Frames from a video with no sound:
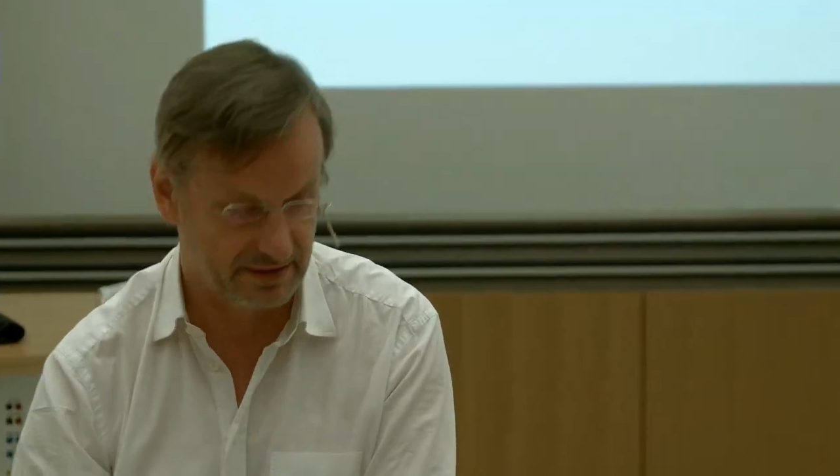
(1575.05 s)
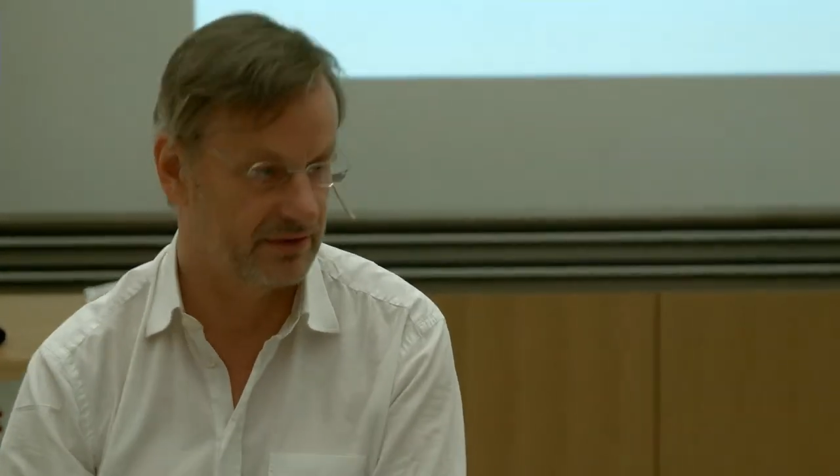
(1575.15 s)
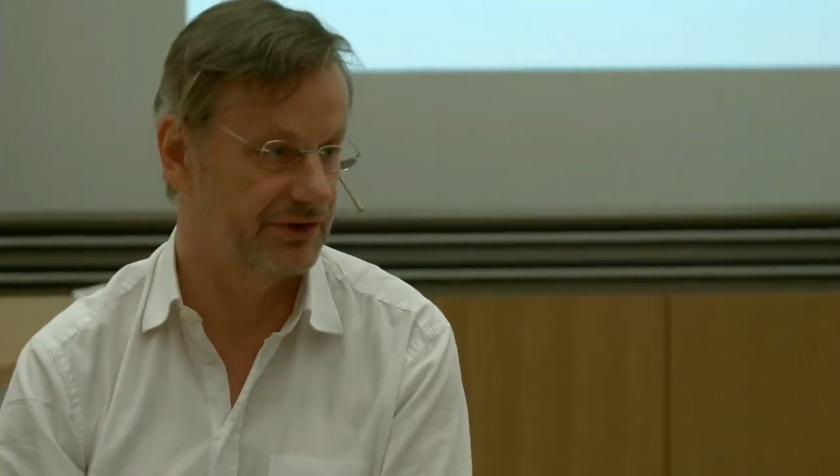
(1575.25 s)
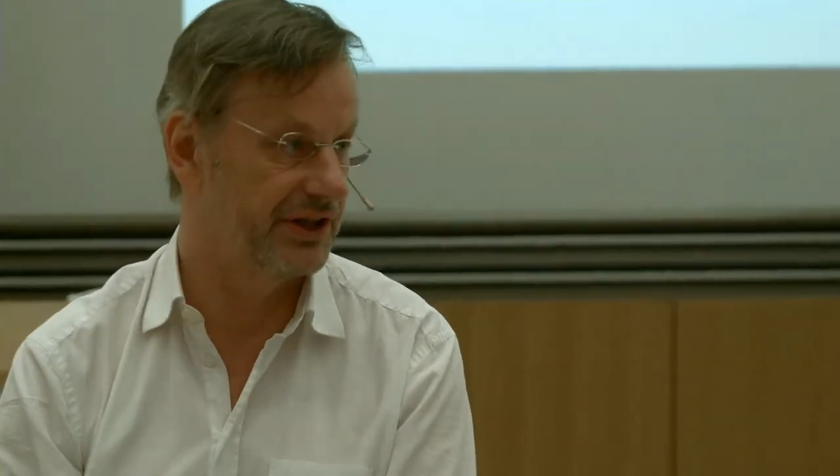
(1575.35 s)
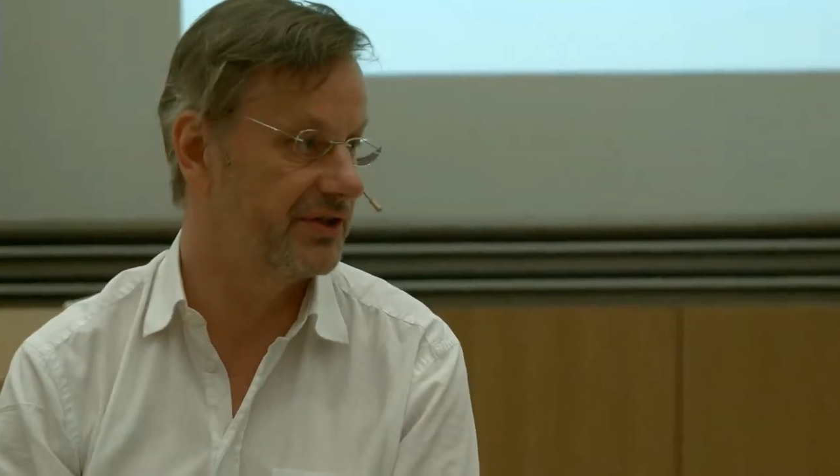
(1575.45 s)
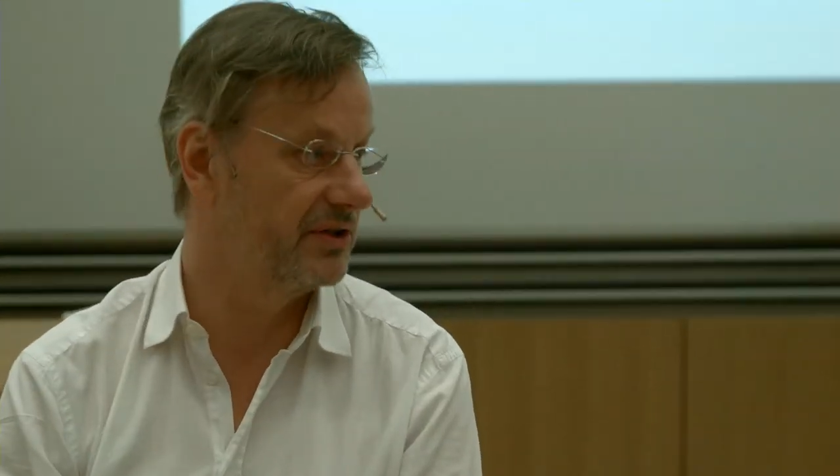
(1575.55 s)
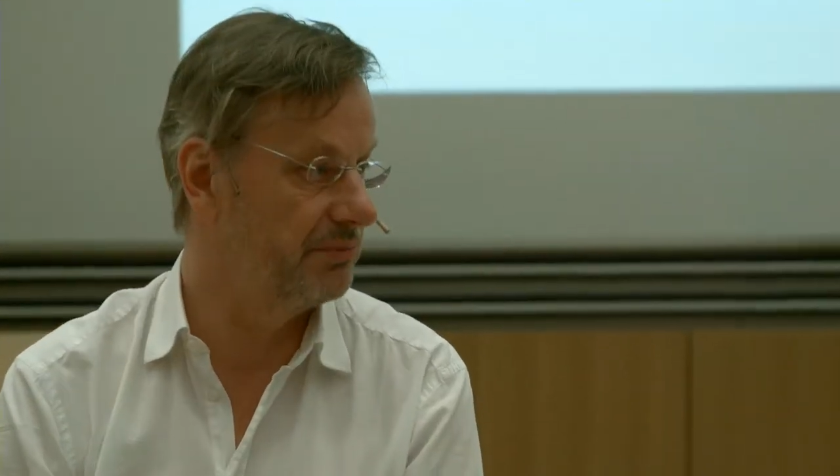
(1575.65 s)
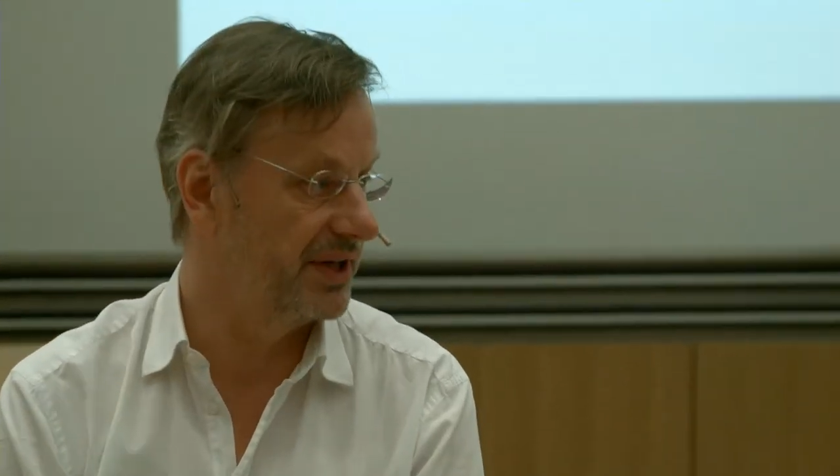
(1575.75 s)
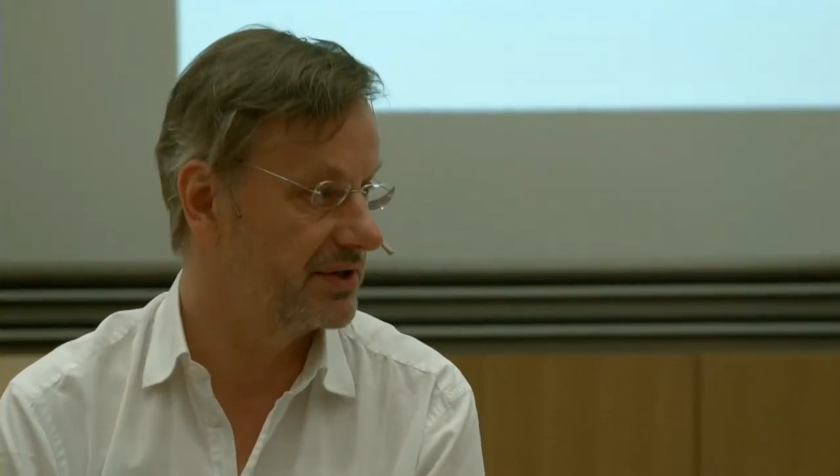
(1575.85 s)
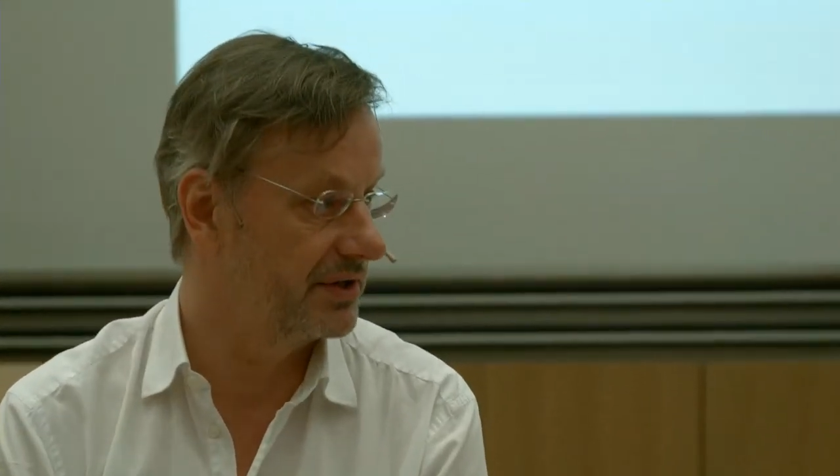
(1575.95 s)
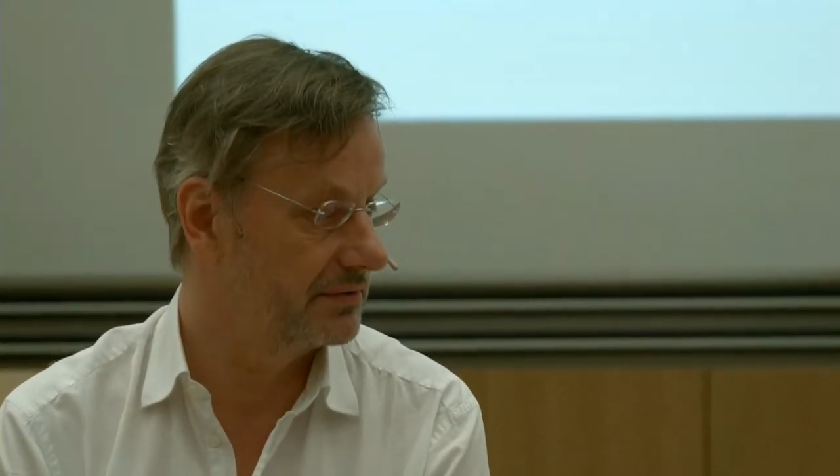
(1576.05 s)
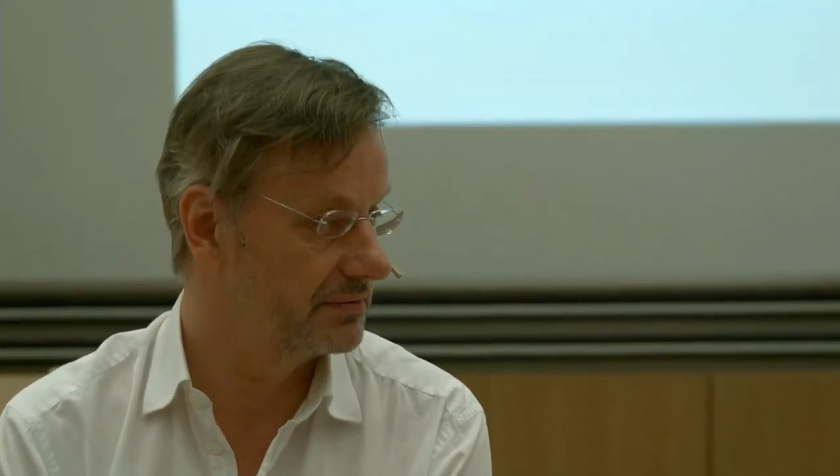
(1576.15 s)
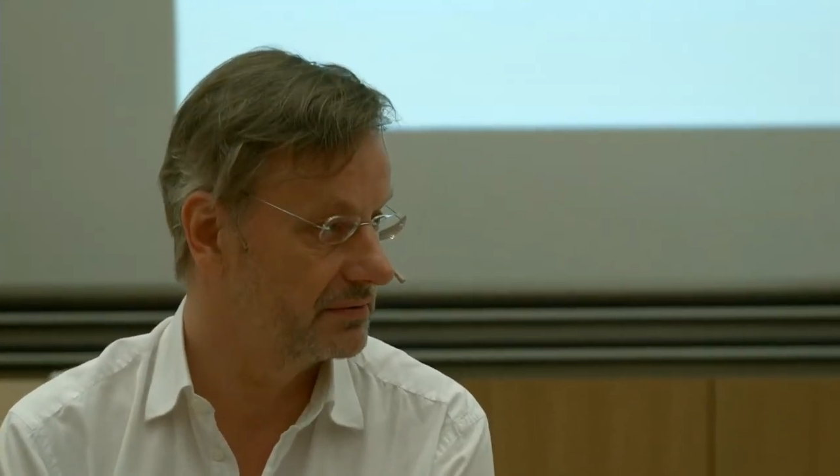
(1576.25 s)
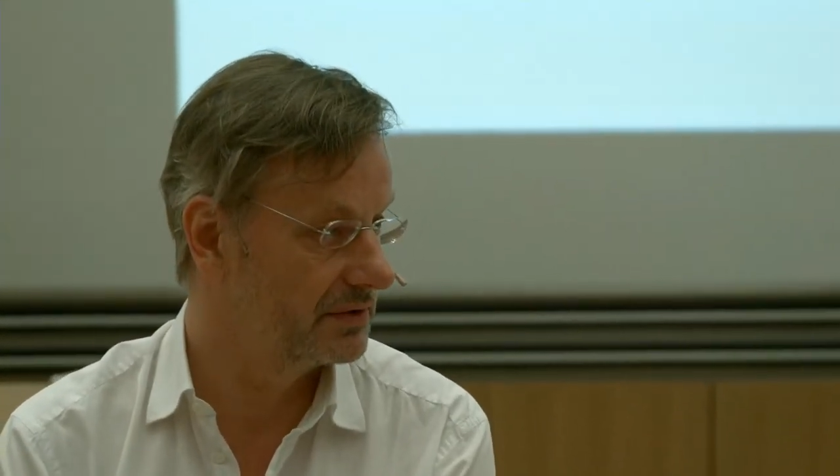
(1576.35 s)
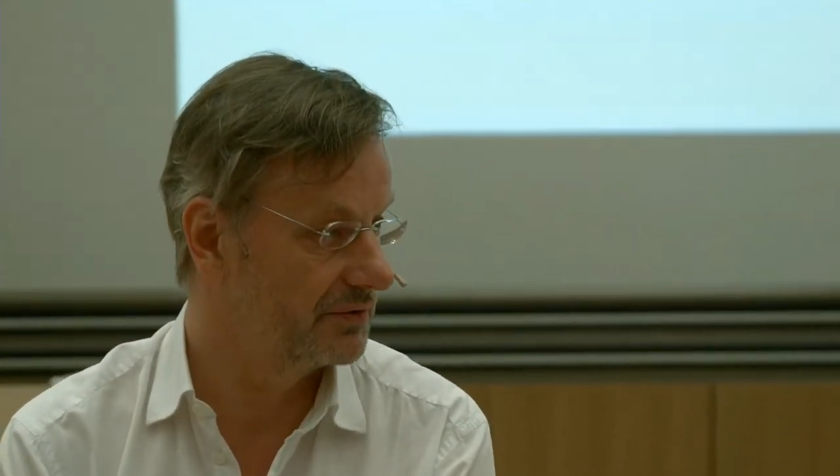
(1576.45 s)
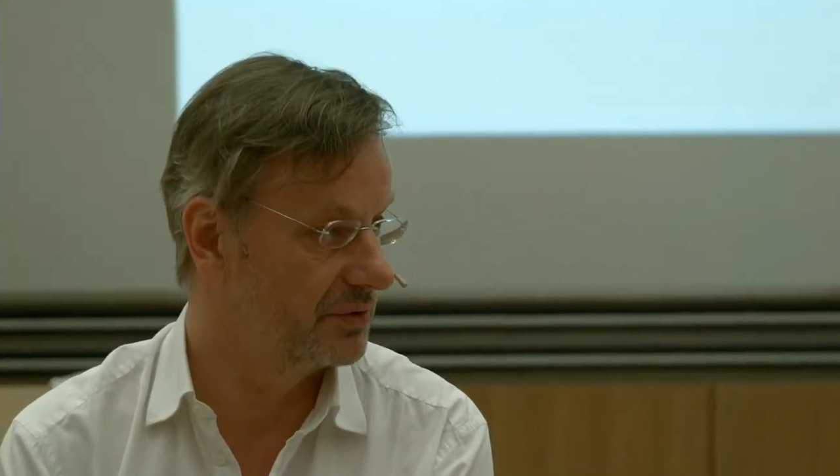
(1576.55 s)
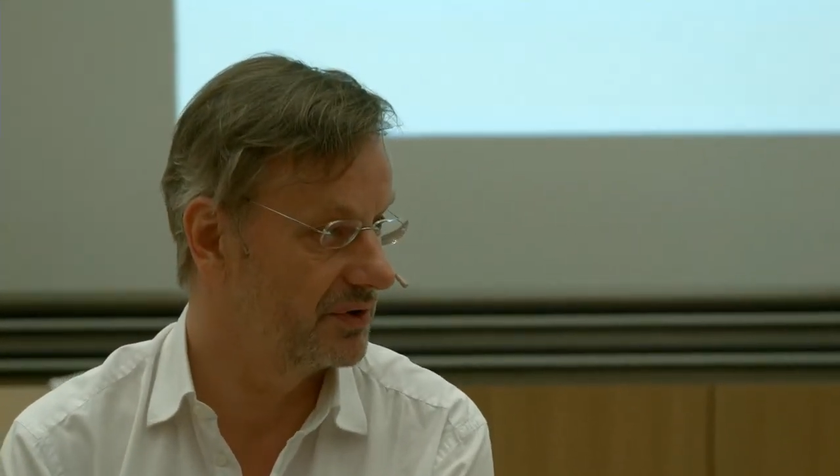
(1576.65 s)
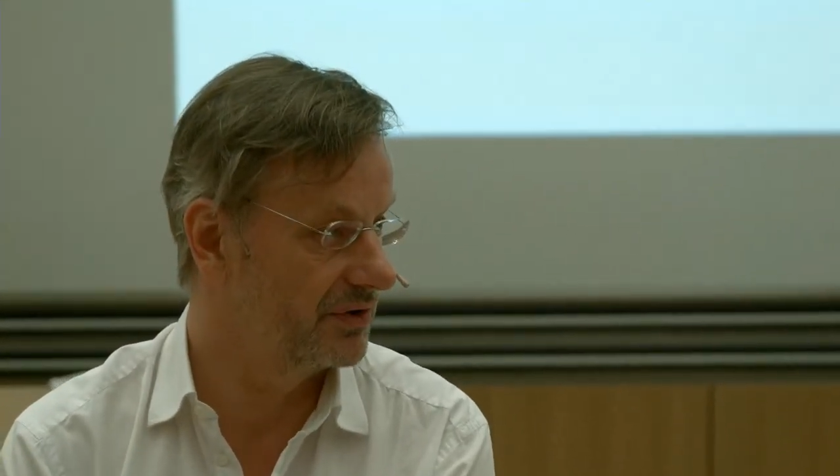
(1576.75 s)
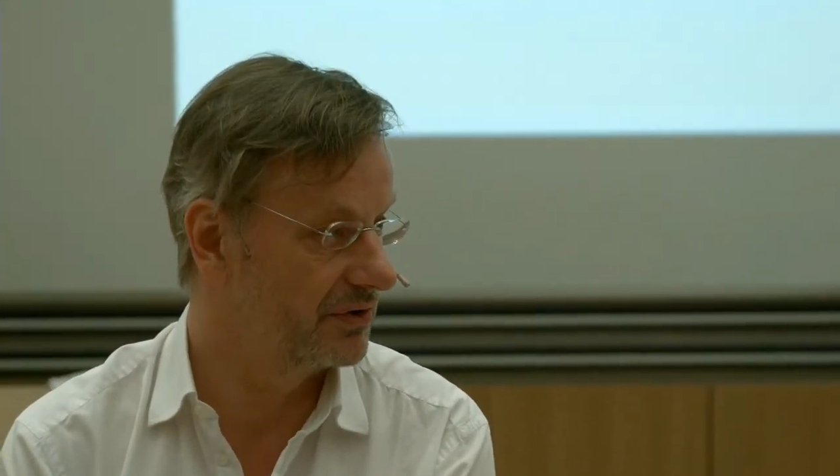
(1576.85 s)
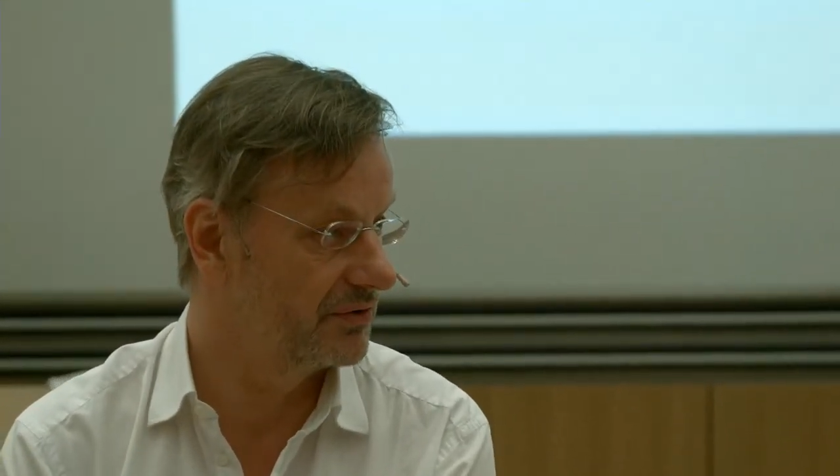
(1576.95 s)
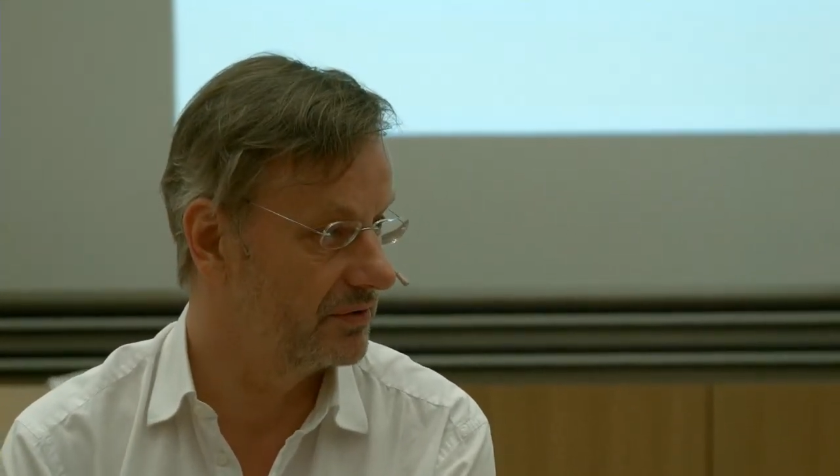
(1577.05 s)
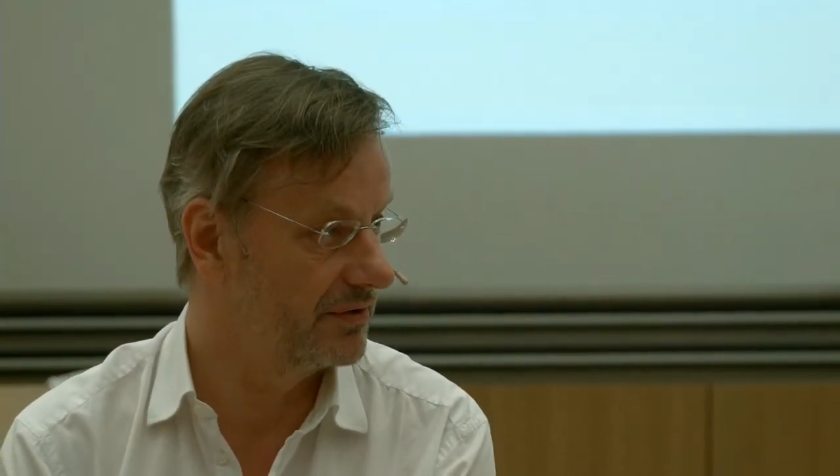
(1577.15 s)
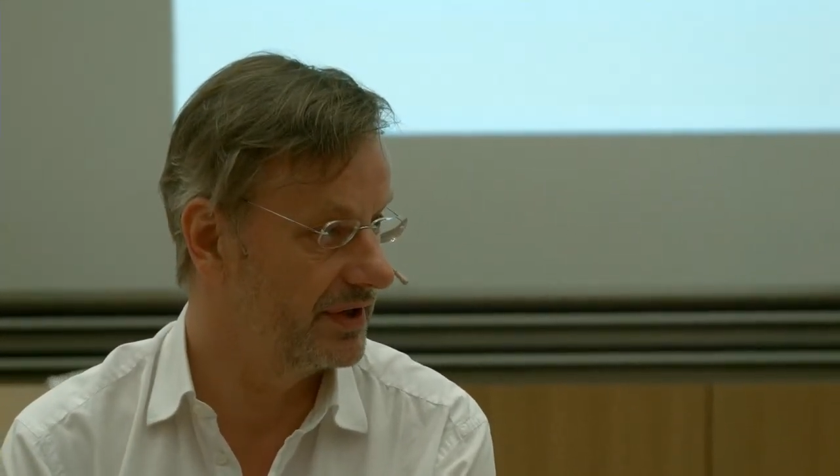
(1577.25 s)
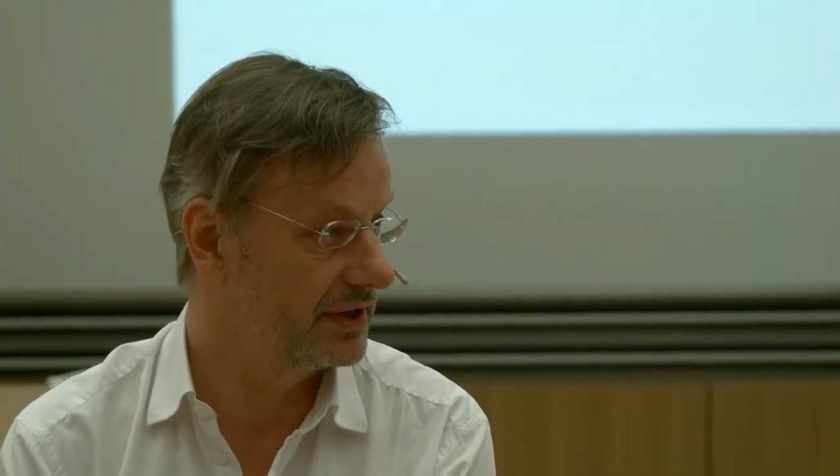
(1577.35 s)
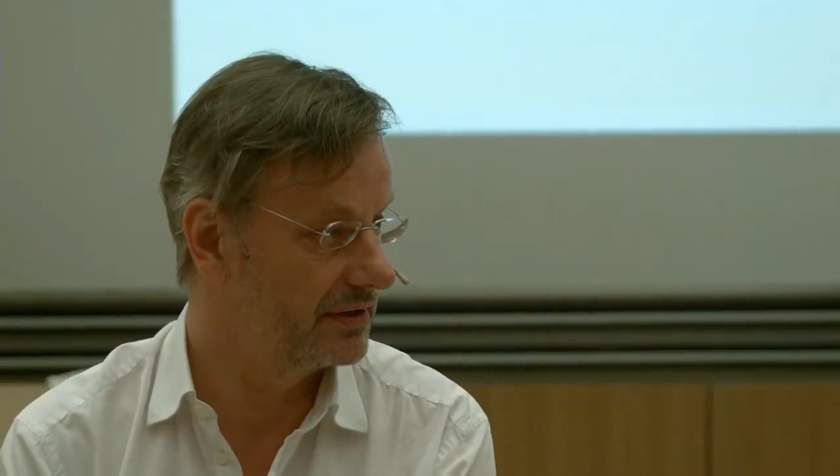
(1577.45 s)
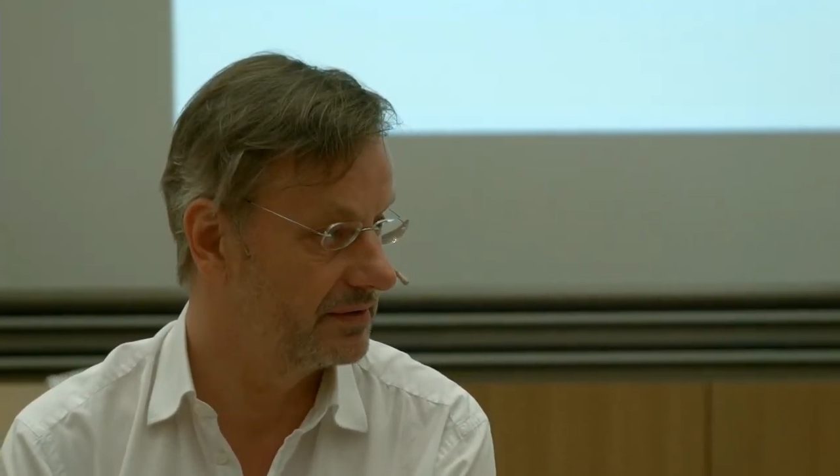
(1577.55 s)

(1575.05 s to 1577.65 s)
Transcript: the original picture, if you want to control that.